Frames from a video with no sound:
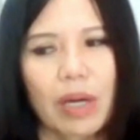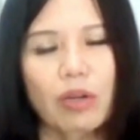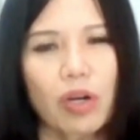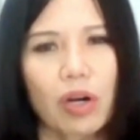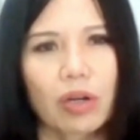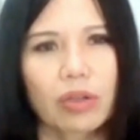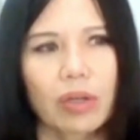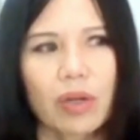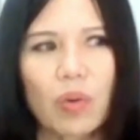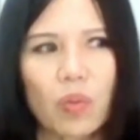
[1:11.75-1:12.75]

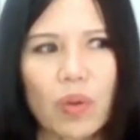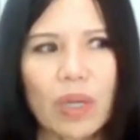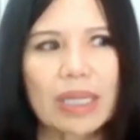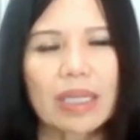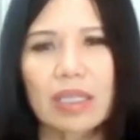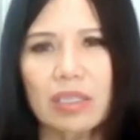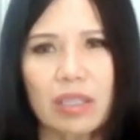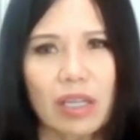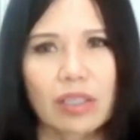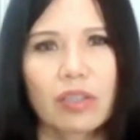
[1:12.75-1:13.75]
alcohol really is
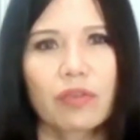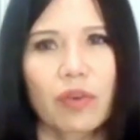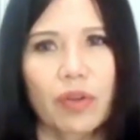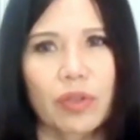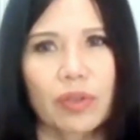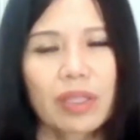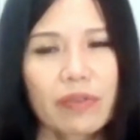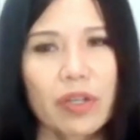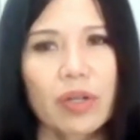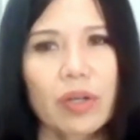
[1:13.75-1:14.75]
not good for your
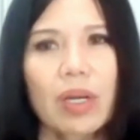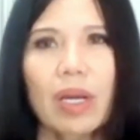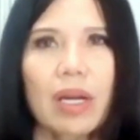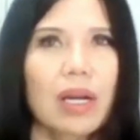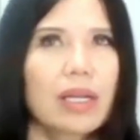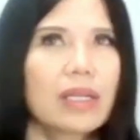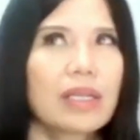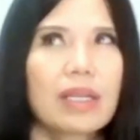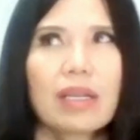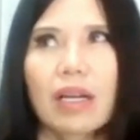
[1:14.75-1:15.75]
liver
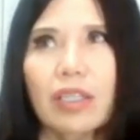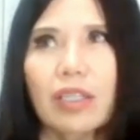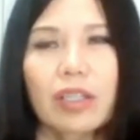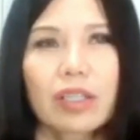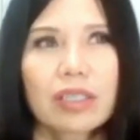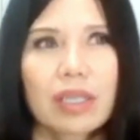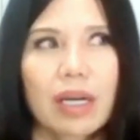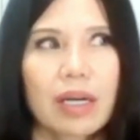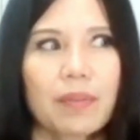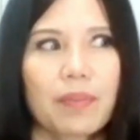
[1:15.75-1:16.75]
and not good
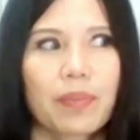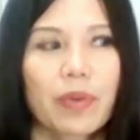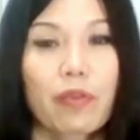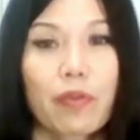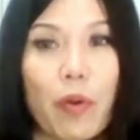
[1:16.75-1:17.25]
um,